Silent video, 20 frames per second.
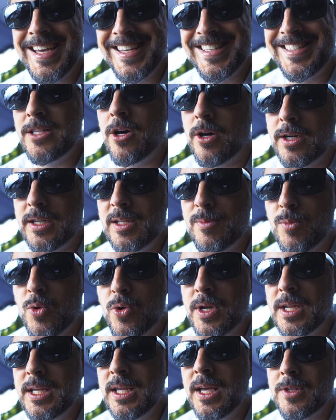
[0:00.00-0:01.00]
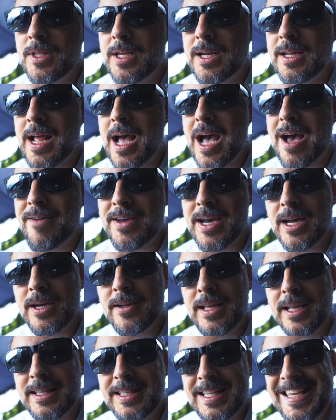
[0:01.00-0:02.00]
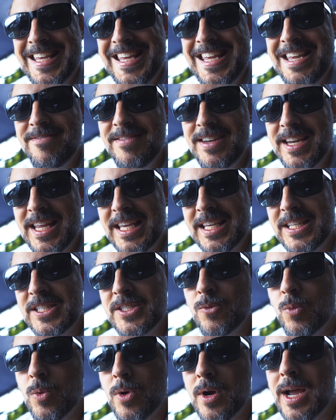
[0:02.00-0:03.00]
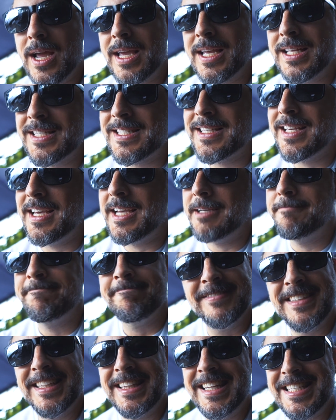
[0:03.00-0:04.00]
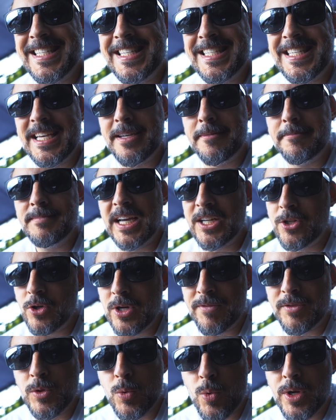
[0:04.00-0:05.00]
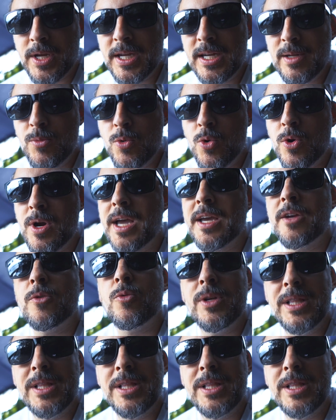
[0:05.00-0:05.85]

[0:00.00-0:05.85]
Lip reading: is done in the morning. So then I have kind of like the evenings where I can say, this is it. I don't have to work anymore. I can